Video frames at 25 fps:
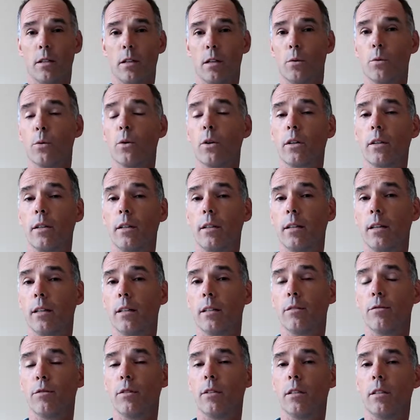working and
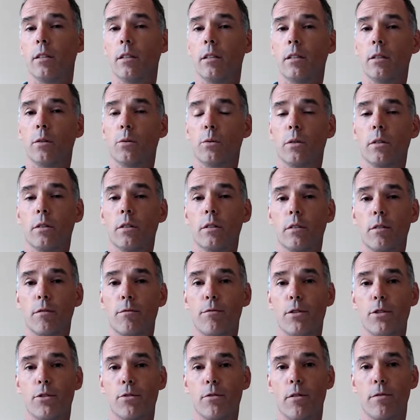living in the world of
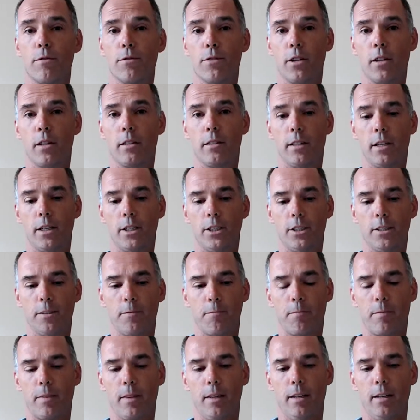visual facilitation.
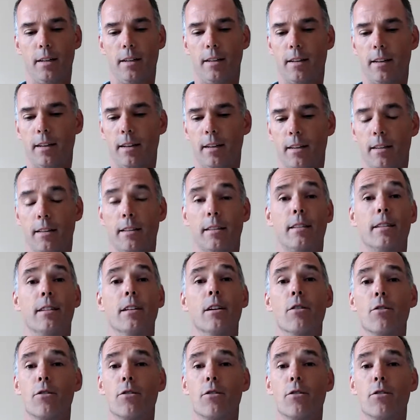And